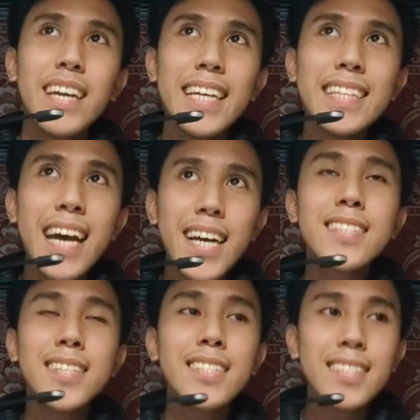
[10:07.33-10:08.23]
as
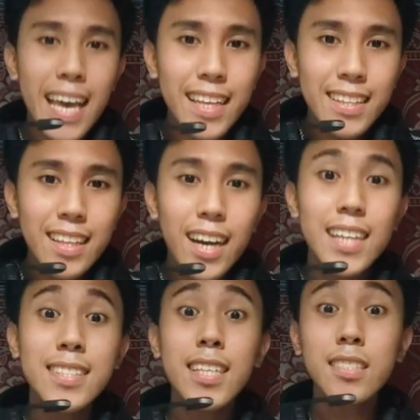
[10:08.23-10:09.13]
the sun
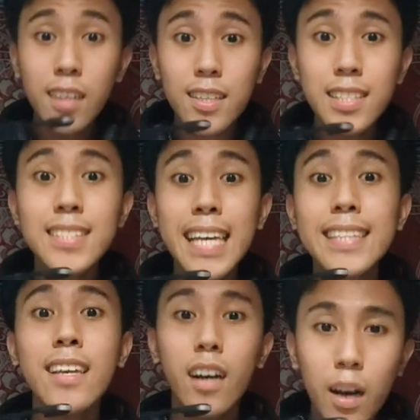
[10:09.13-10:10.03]
is
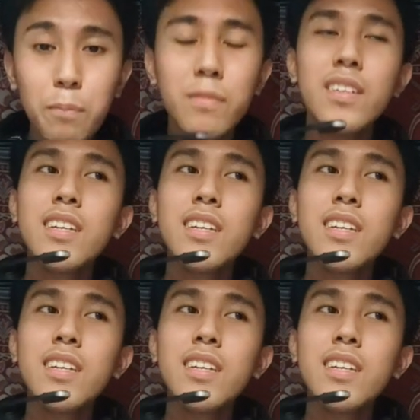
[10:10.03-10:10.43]
setting up,